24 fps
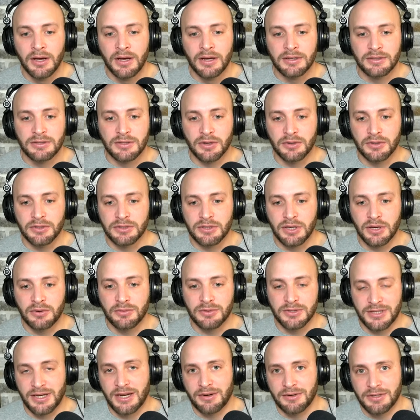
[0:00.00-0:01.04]
toe to toe
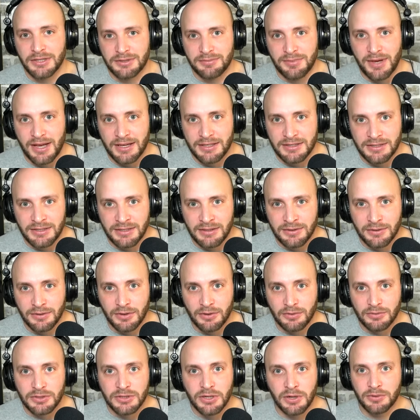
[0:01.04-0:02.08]
with Tyrese Maxey, or
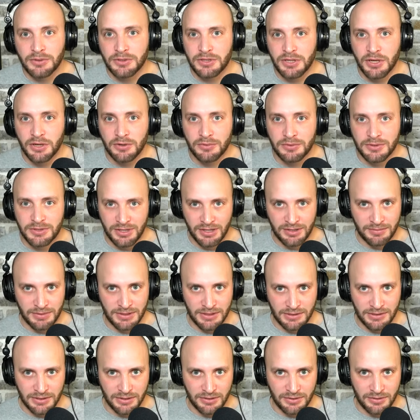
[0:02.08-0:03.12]
go toe to toe with
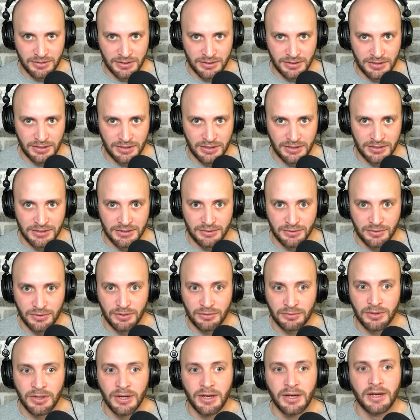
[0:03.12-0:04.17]
Damian Lillard in the East, or
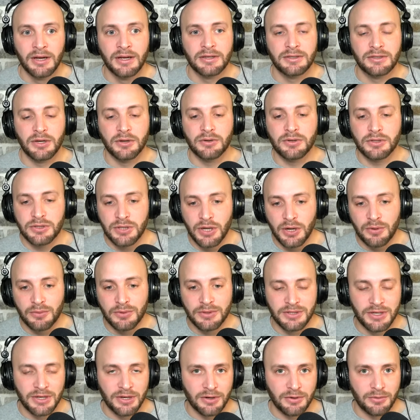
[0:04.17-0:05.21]
go toe to toe
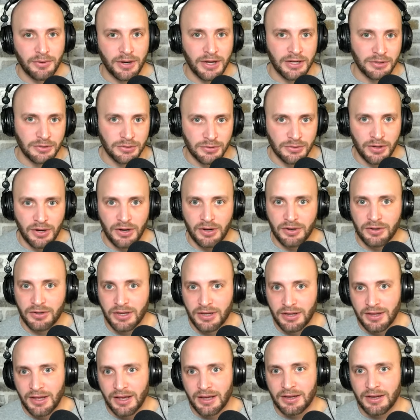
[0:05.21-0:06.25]
with Derek White, Drew
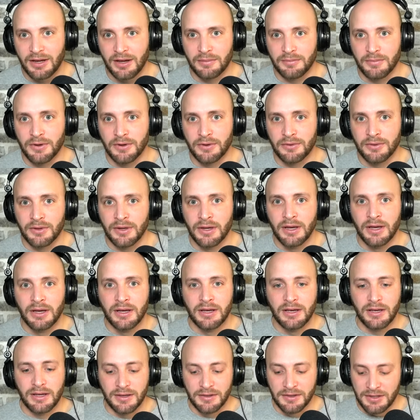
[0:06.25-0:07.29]
Holiday, that combo
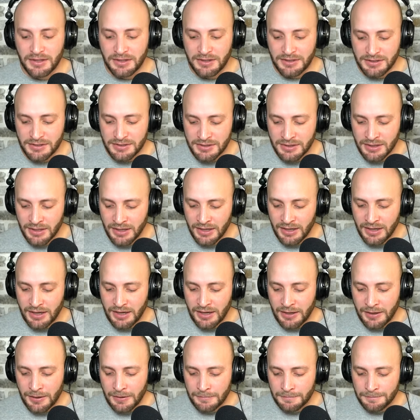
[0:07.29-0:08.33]
in the East.
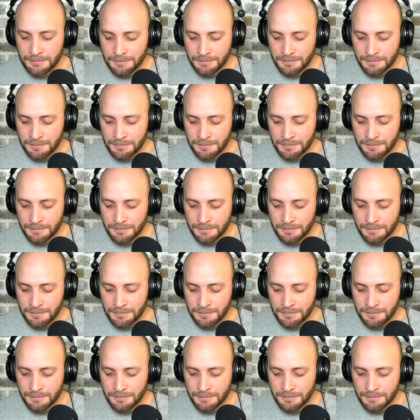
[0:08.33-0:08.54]
And